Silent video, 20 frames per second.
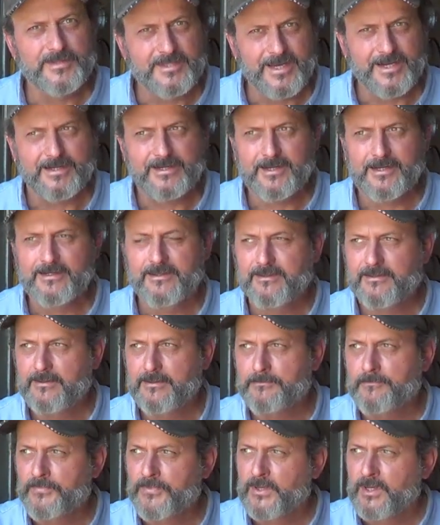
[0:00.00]
that kind of
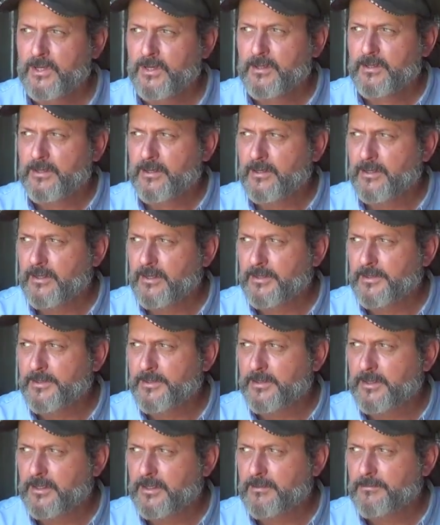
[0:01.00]
thing. And
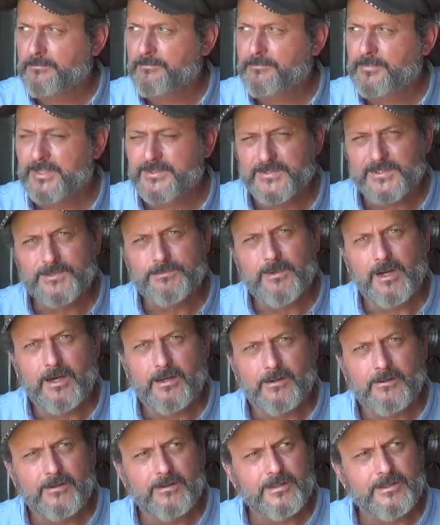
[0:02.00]
business
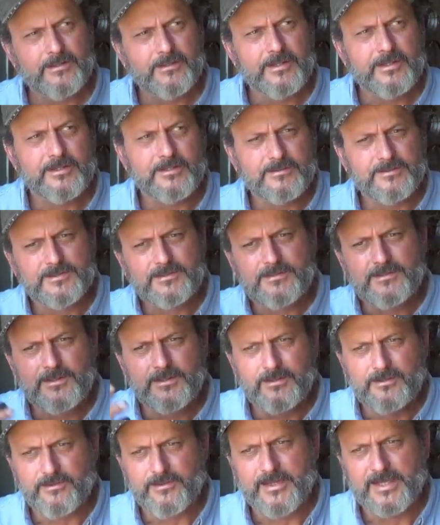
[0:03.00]
model, and then, you
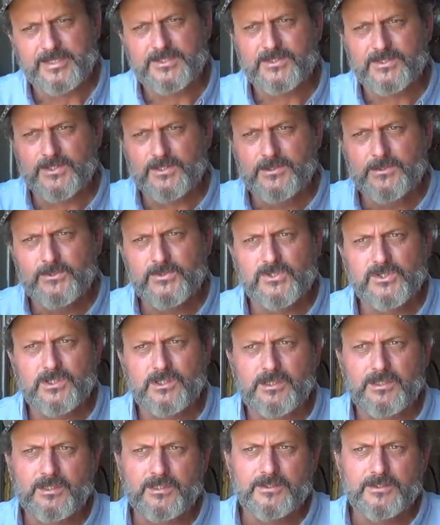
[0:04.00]
know, that's usually